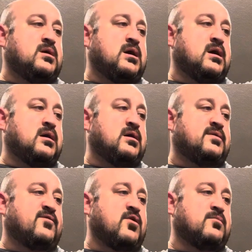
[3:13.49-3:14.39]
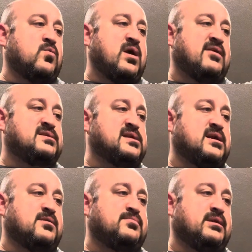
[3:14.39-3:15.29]
Uh, Farmer Wave is a
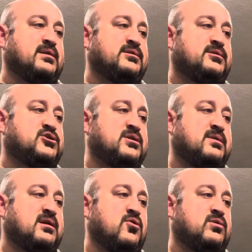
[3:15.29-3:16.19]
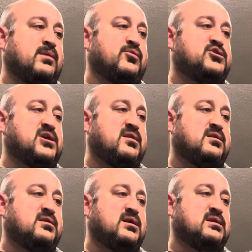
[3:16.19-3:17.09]
completely legitimate and wholly
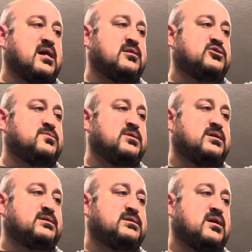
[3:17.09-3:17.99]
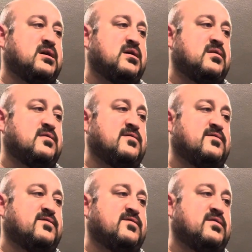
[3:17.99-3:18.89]
appreciated acknowledgement
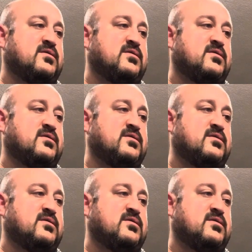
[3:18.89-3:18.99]
of.